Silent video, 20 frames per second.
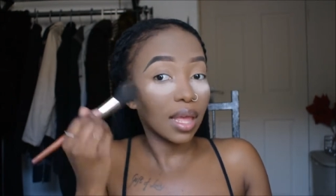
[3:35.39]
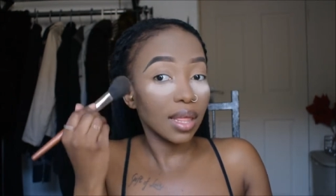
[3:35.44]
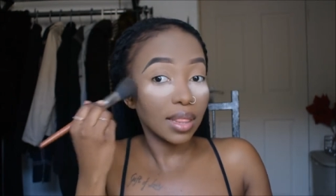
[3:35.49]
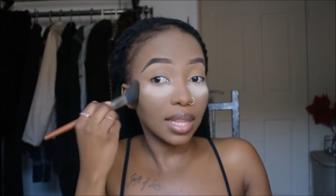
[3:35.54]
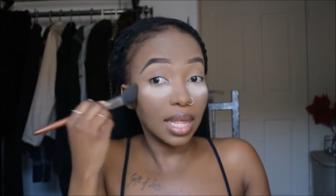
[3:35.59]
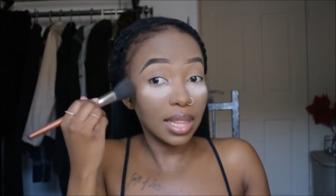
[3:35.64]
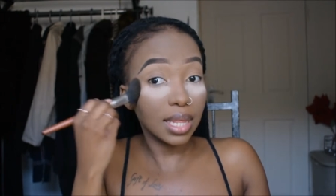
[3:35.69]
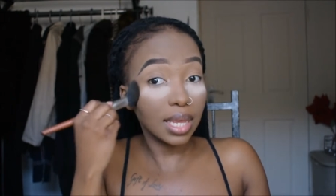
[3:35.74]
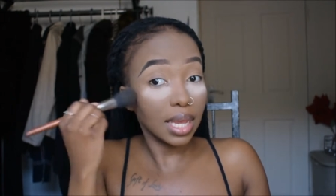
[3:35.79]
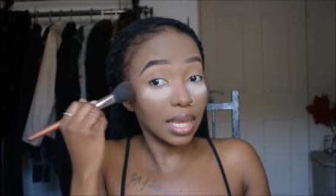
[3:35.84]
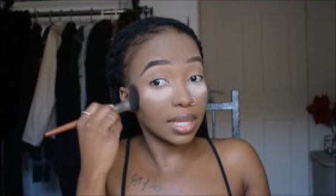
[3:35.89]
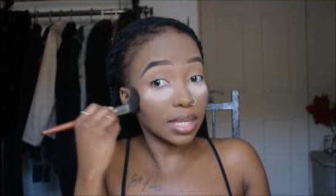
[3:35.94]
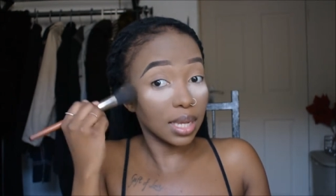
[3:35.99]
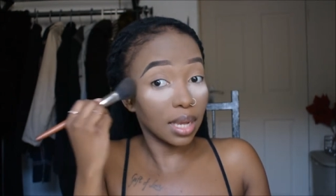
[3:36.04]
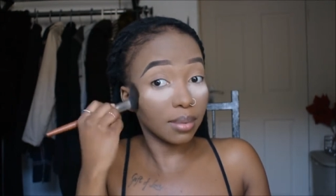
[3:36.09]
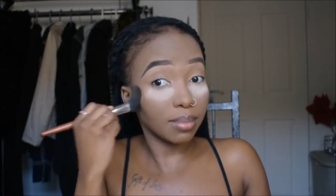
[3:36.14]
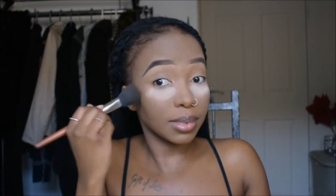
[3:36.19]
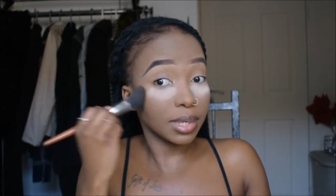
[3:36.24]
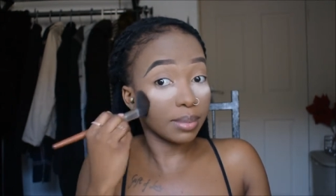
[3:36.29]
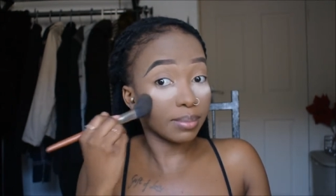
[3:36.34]
that thing has
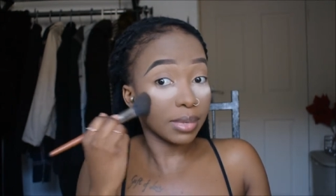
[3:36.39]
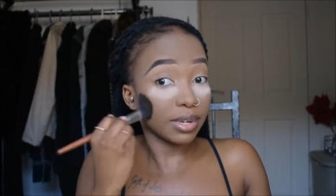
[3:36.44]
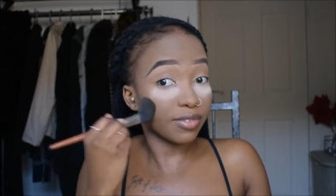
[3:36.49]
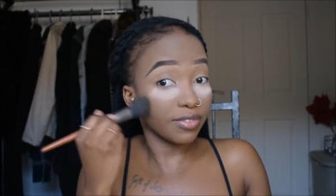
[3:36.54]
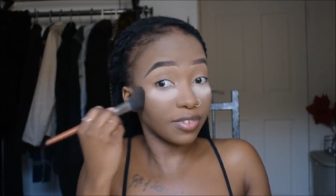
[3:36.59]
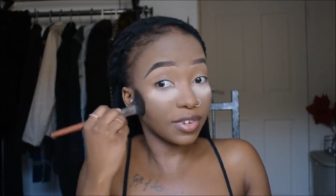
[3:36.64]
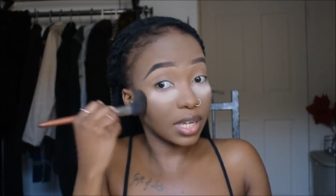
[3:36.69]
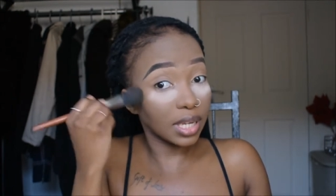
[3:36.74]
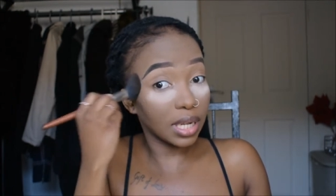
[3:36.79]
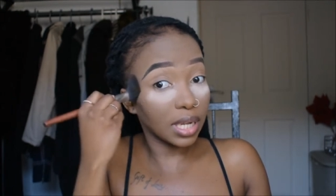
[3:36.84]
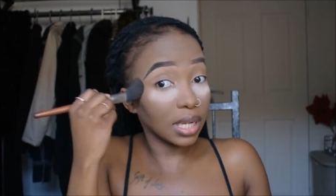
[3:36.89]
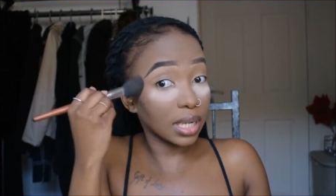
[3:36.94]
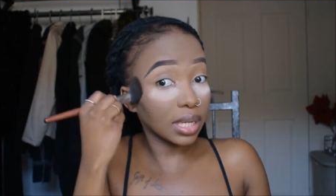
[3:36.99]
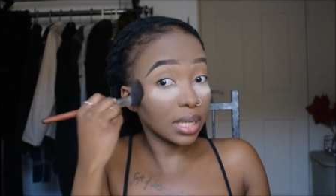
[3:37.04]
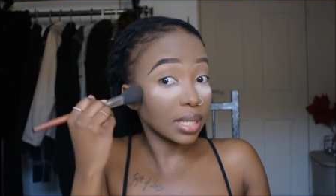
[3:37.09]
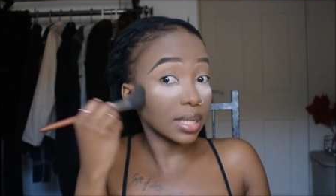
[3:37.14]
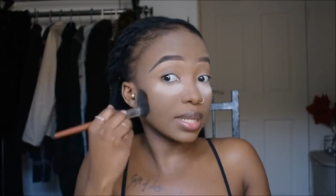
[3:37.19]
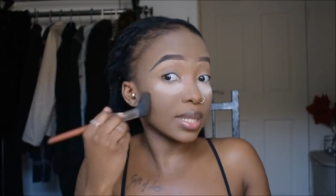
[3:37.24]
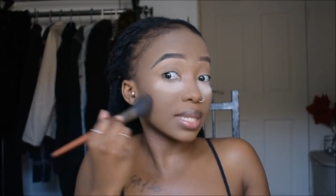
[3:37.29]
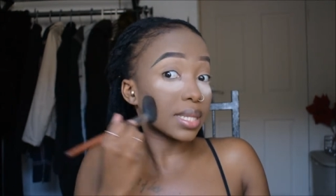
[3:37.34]
got me in my
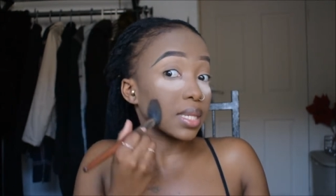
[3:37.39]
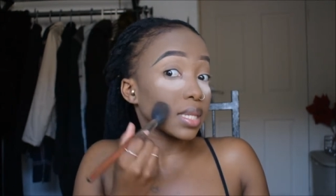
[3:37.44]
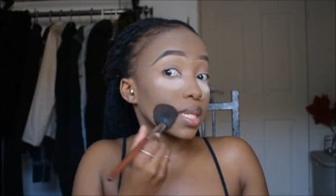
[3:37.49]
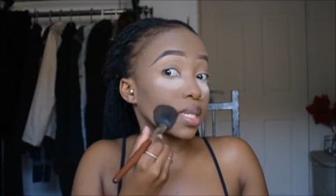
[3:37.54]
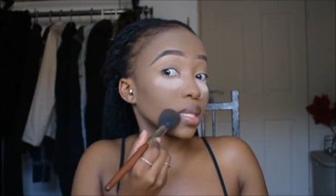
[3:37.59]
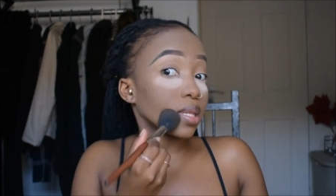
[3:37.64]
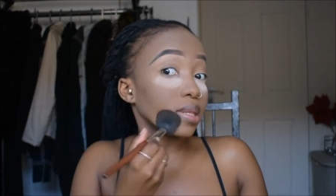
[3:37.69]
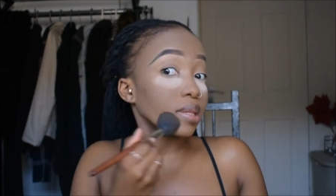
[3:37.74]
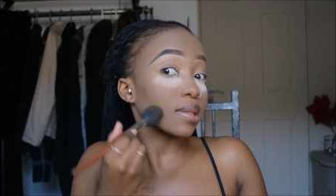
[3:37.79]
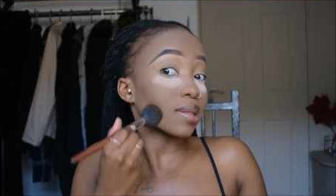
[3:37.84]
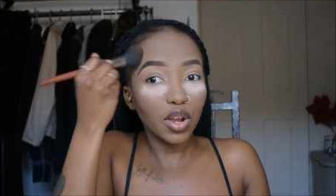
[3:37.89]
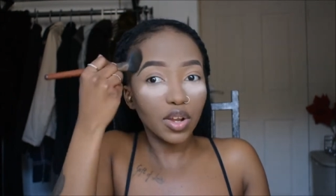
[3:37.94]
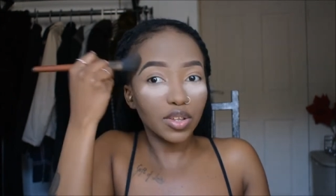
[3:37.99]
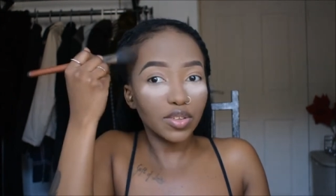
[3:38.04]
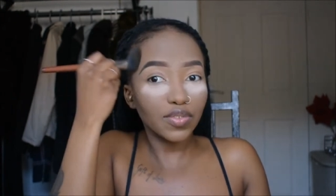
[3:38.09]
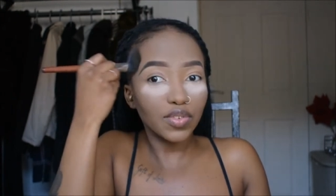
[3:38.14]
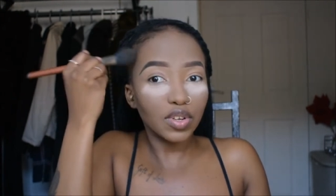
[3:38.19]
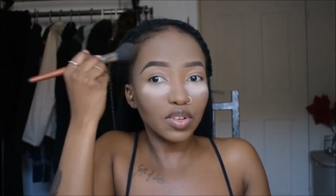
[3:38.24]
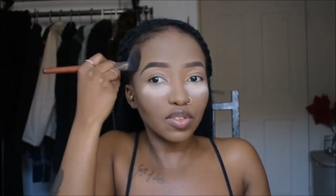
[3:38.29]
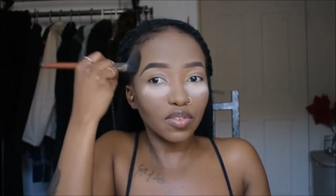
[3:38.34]
feelings
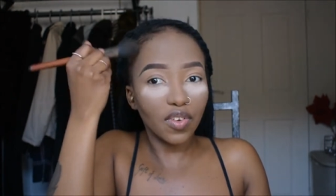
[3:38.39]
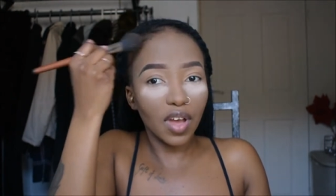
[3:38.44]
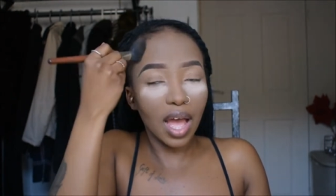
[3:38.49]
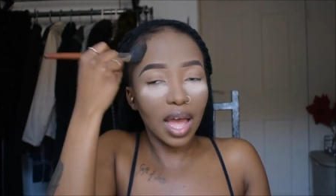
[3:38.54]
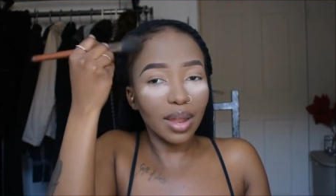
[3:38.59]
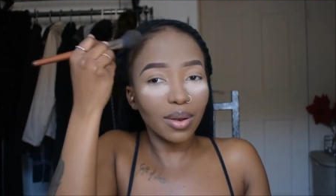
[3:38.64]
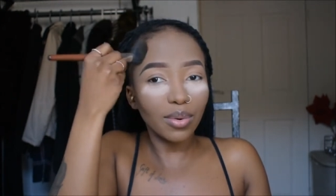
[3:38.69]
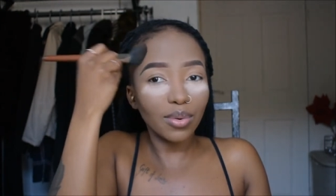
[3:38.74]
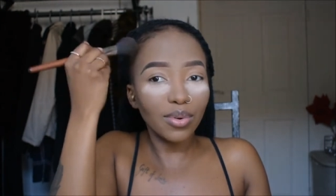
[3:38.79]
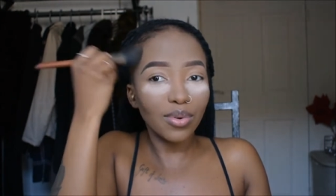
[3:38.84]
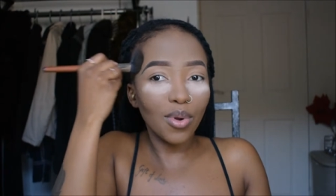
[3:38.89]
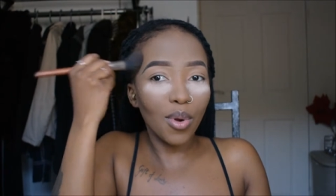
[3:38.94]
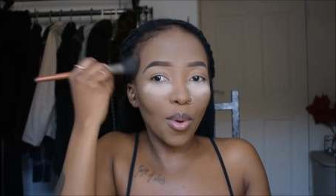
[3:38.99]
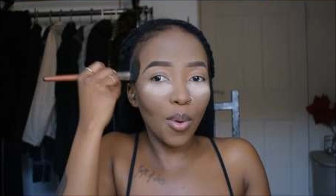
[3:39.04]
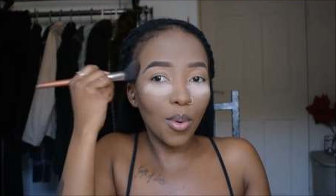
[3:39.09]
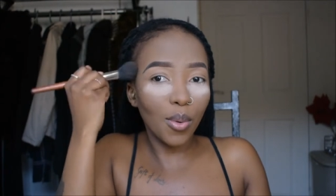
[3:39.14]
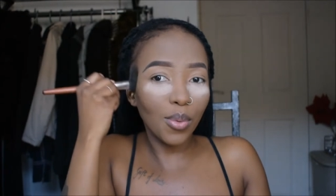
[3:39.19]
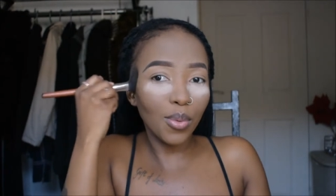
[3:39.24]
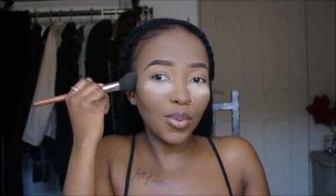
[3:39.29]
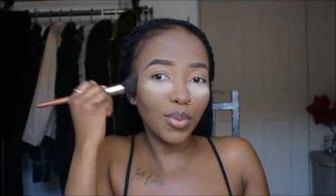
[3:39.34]
because first of all i don't
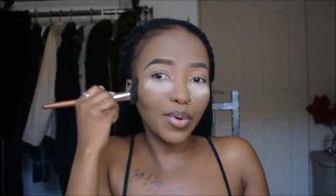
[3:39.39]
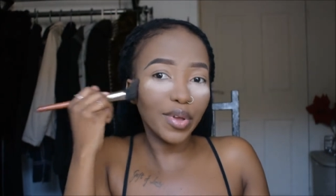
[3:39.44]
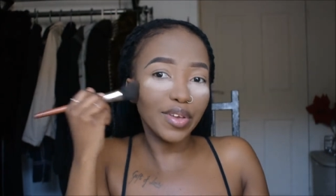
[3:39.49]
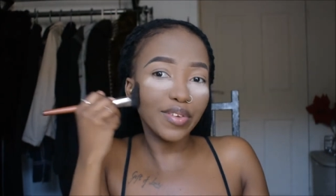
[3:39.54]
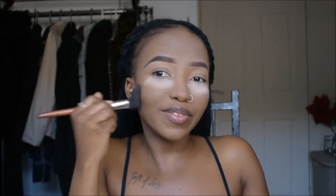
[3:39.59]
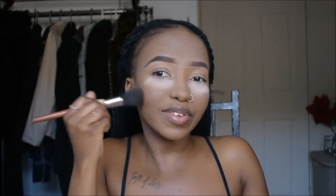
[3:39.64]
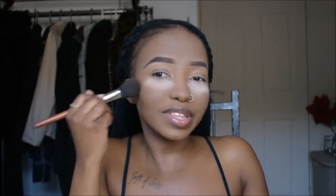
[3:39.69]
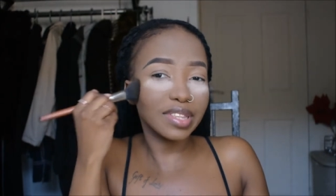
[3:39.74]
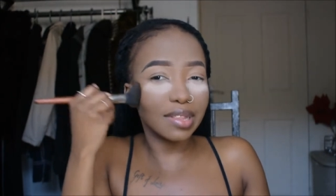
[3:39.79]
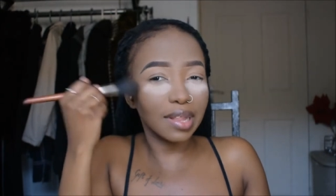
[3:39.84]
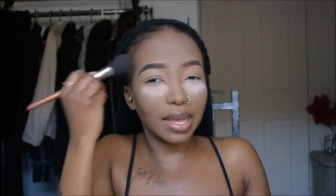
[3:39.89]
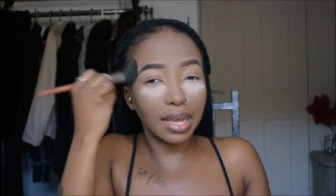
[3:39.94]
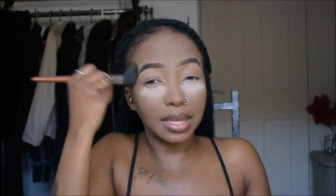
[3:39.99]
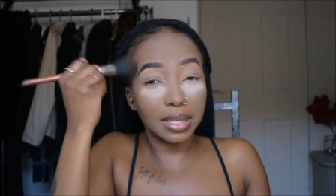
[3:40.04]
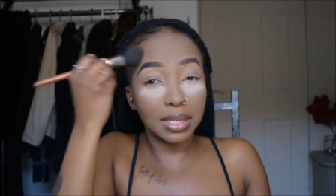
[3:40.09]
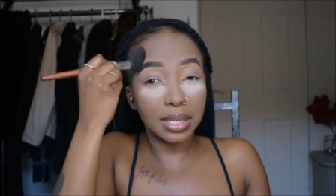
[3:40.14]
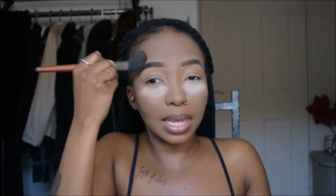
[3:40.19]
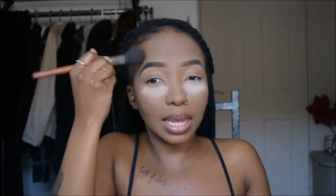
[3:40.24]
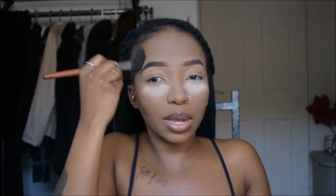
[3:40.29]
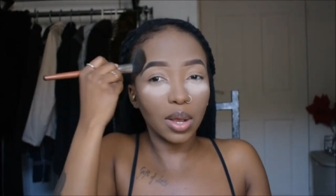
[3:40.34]
know if it's like a
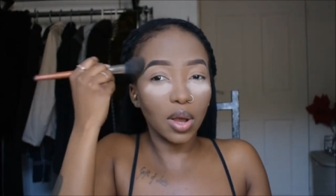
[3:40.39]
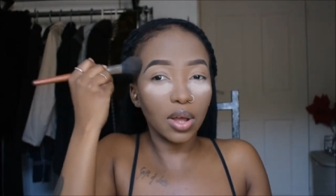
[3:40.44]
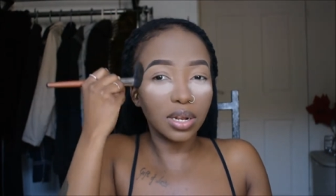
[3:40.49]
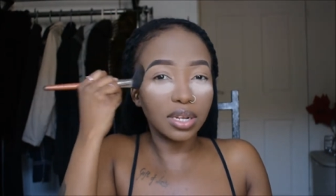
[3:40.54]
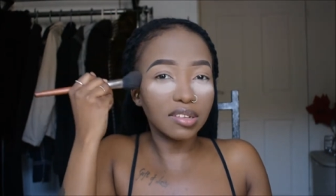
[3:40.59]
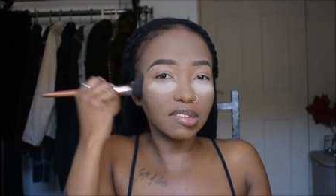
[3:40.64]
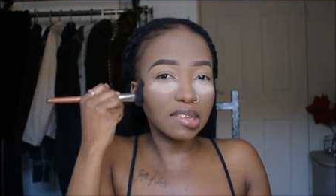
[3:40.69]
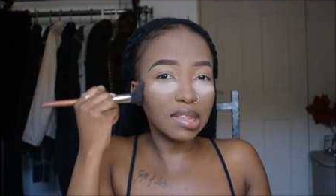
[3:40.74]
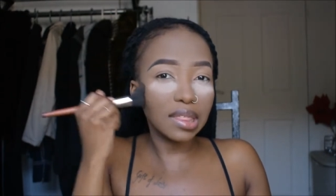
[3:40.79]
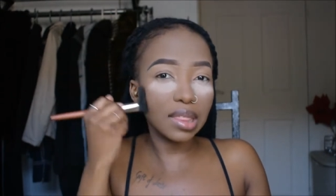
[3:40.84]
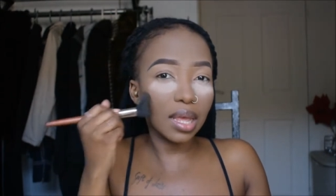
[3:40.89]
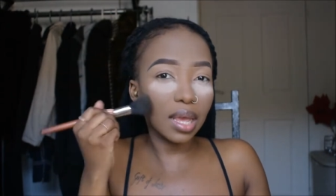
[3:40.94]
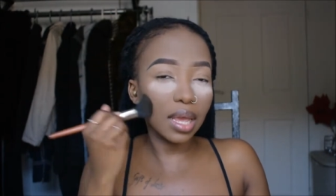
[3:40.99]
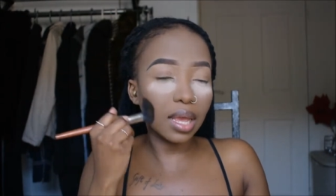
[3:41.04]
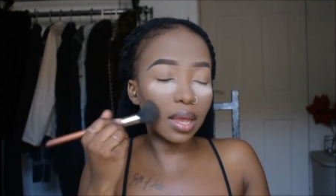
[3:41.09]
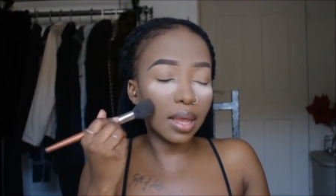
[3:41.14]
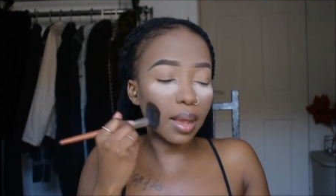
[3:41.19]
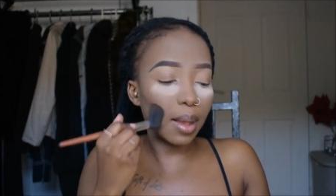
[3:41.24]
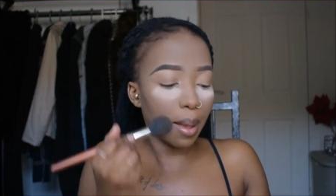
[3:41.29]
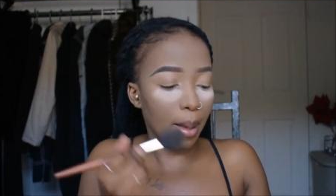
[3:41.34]
psychology
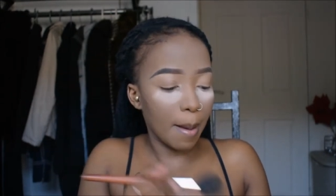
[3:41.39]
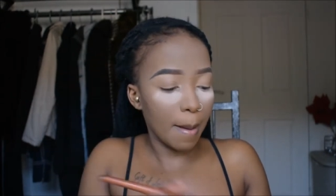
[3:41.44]
thing